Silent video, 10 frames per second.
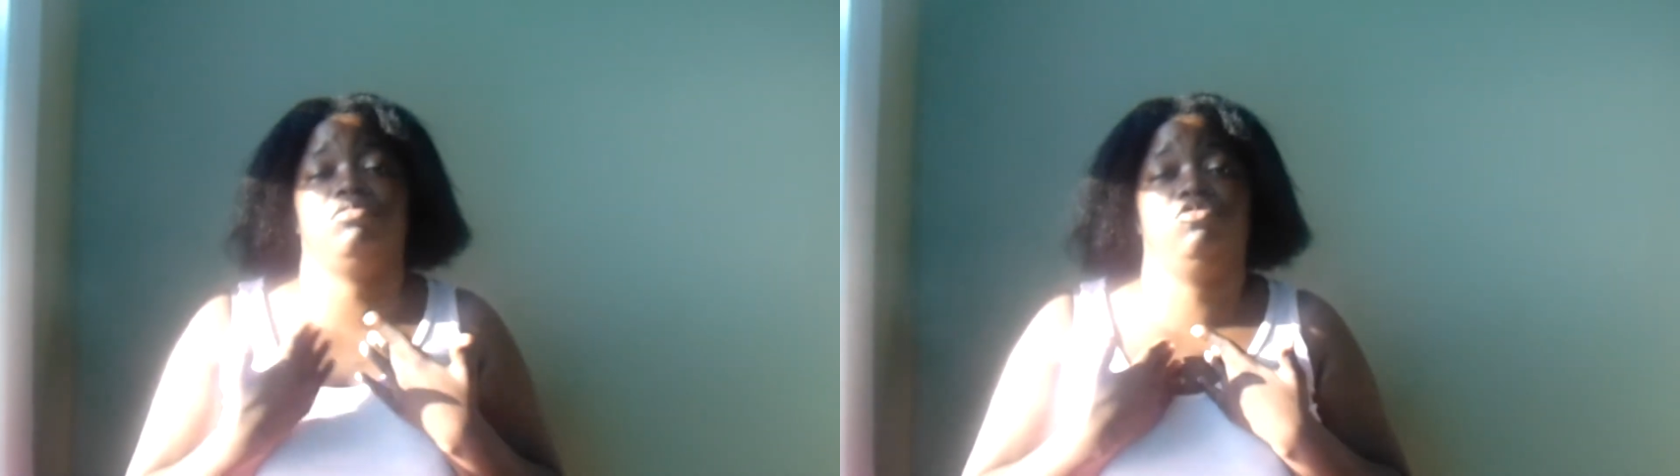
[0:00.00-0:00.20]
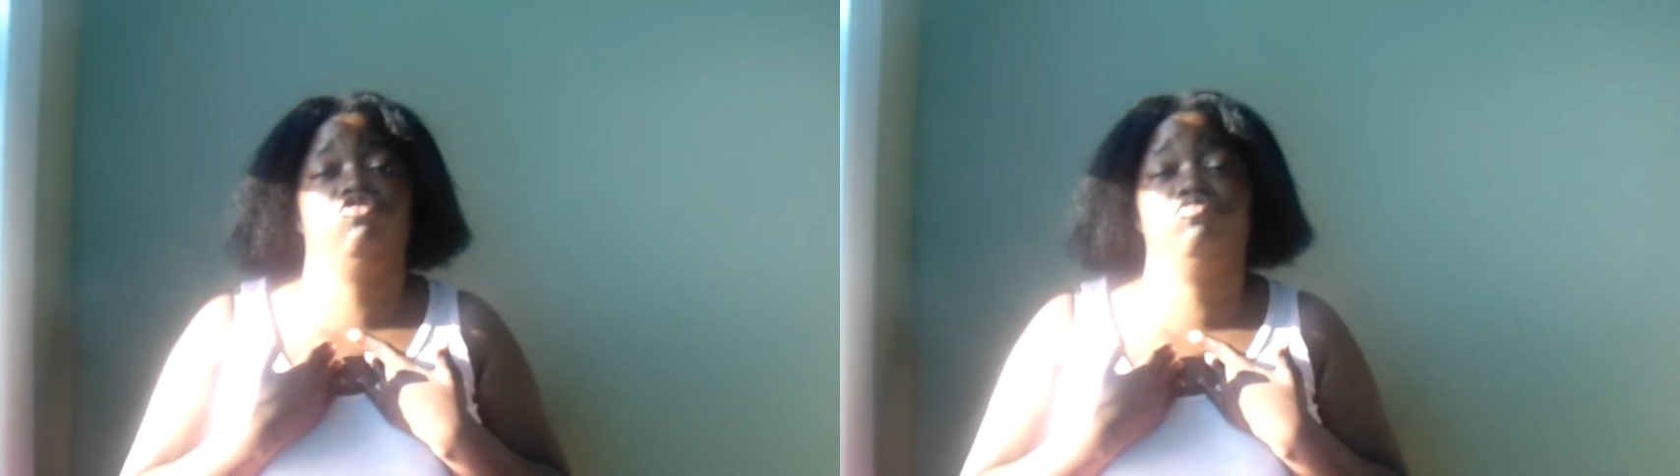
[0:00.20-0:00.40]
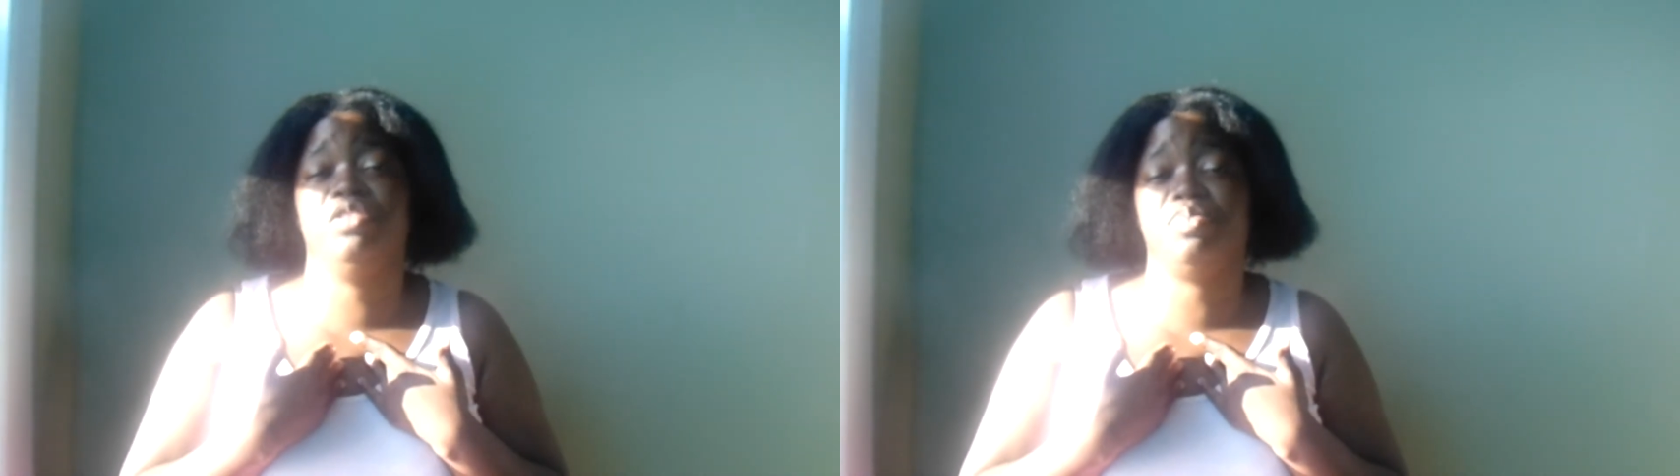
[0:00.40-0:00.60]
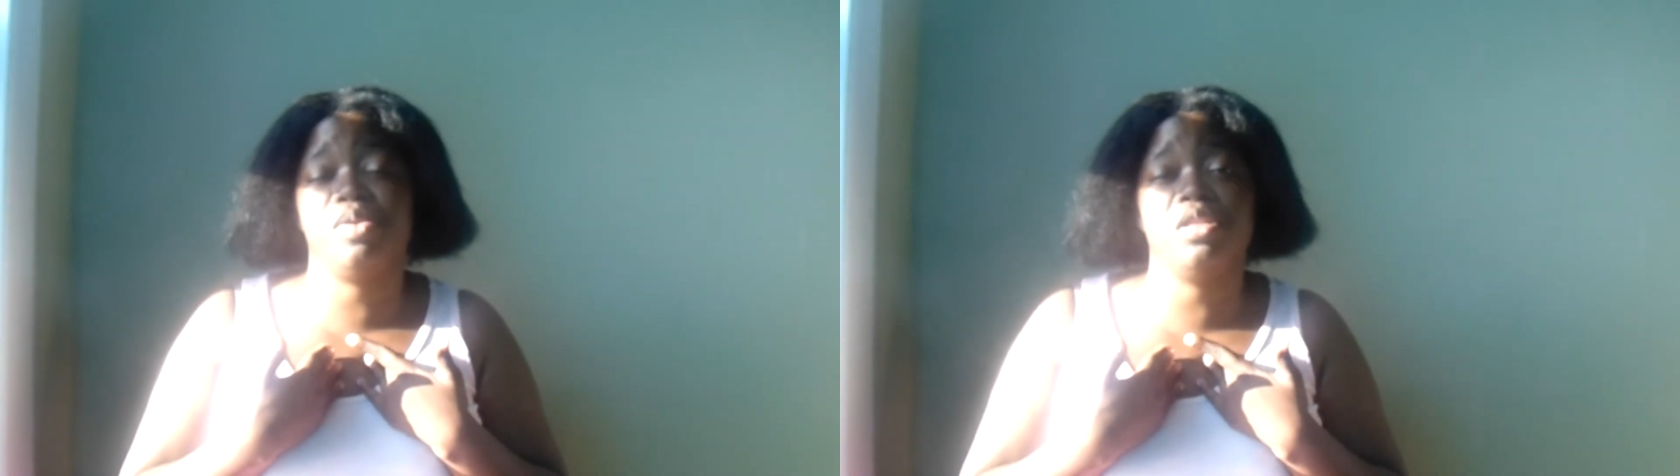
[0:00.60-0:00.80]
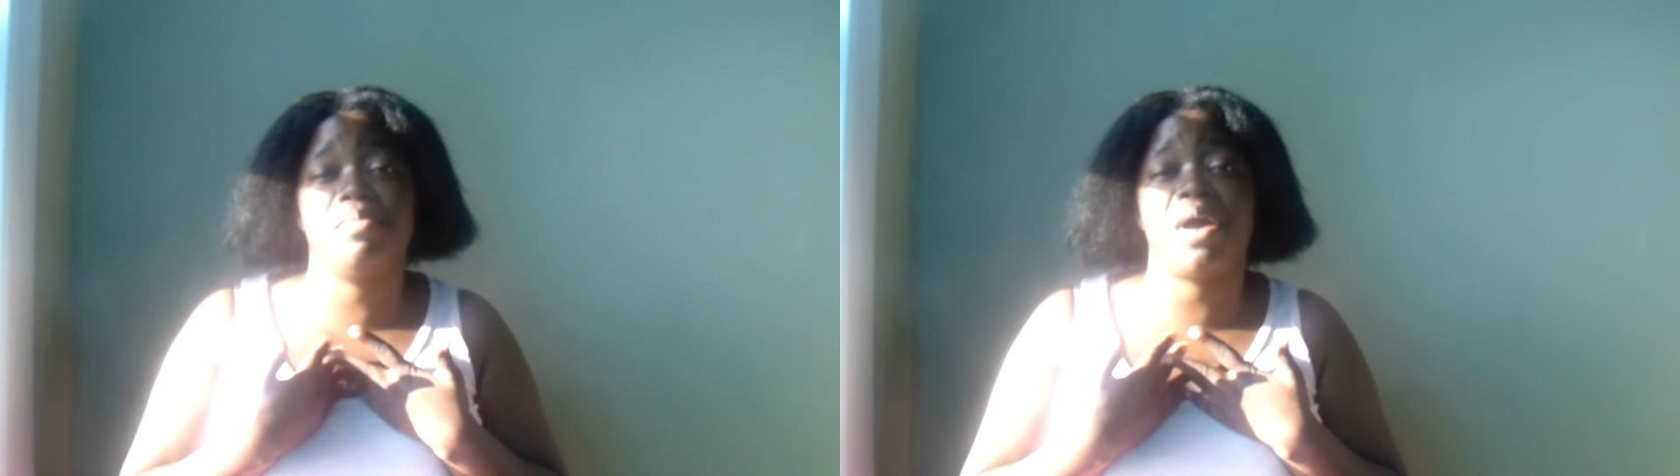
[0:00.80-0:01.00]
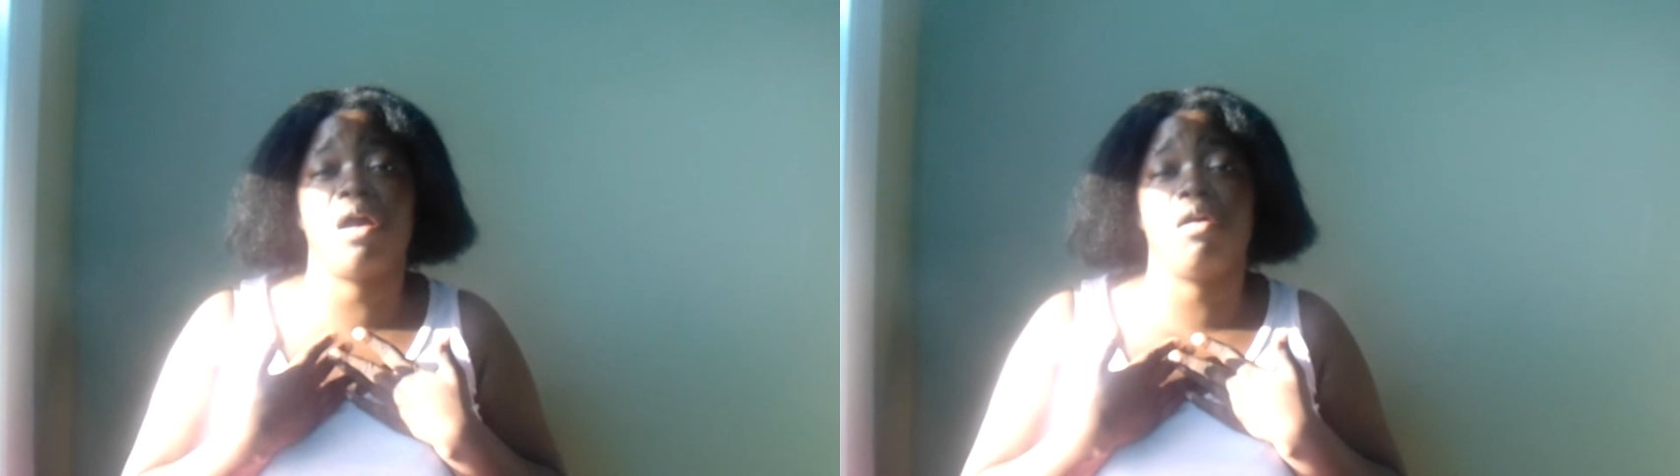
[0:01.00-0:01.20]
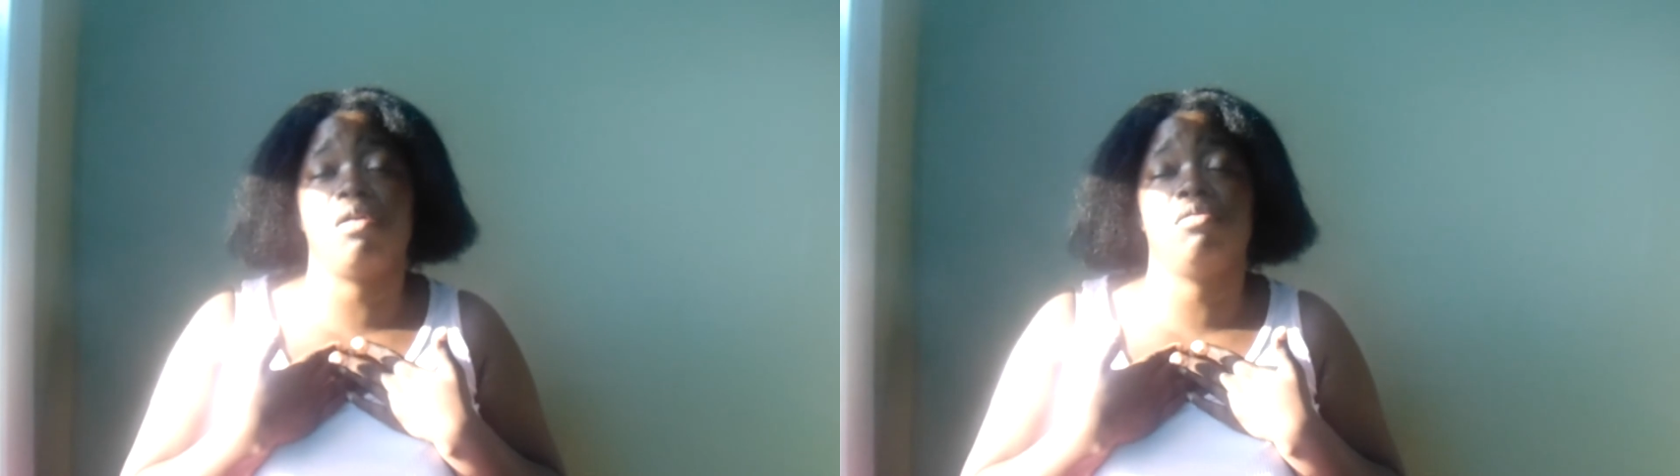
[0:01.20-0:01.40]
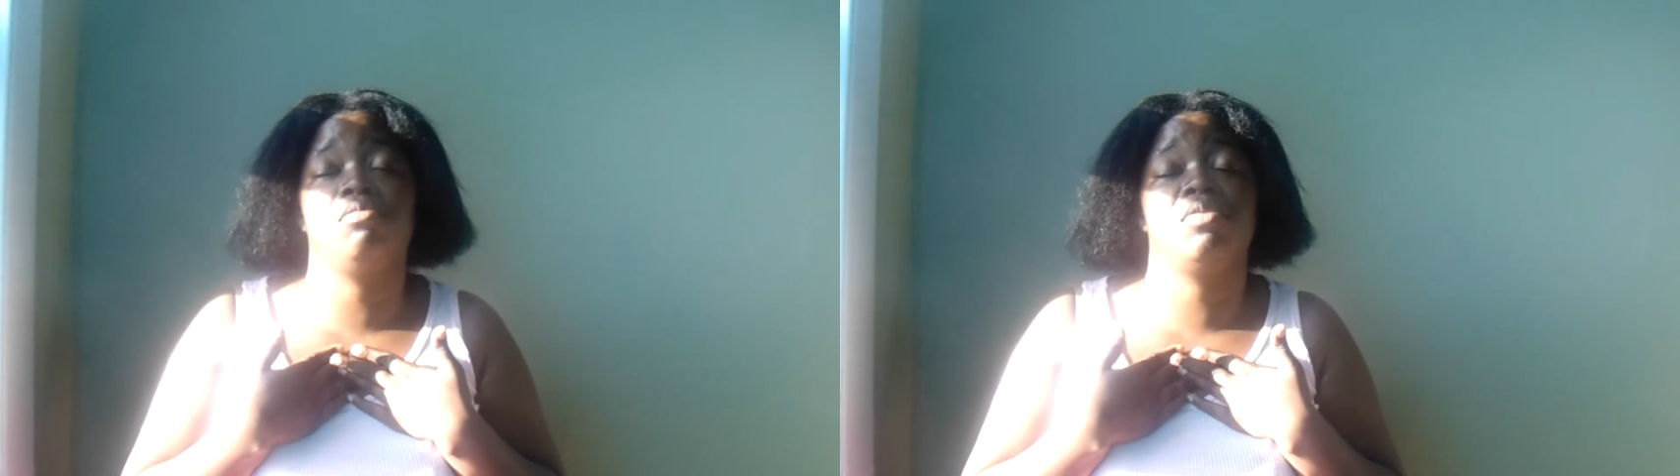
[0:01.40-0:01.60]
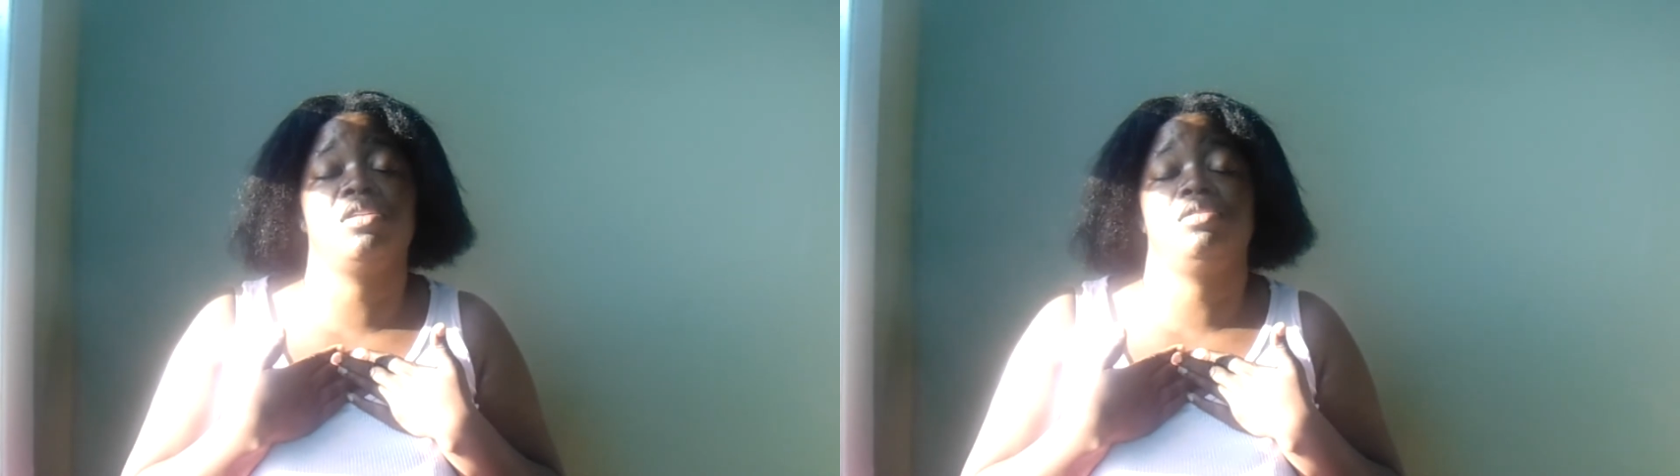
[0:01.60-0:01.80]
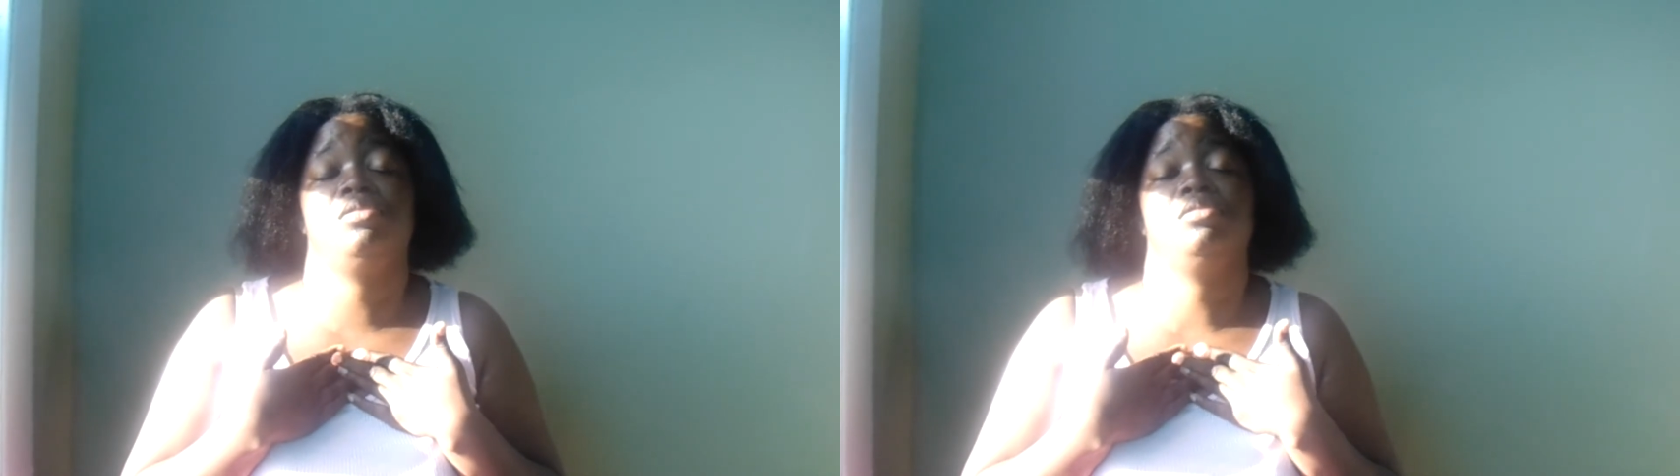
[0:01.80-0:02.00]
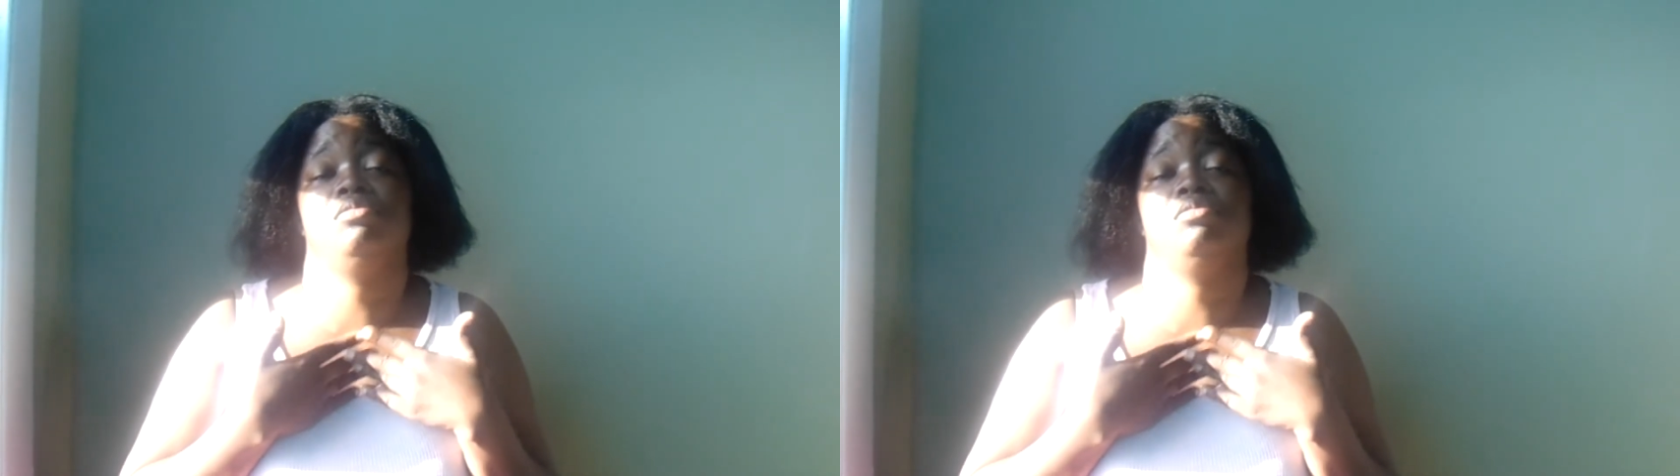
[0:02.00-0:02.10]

you be spending my hard-earned money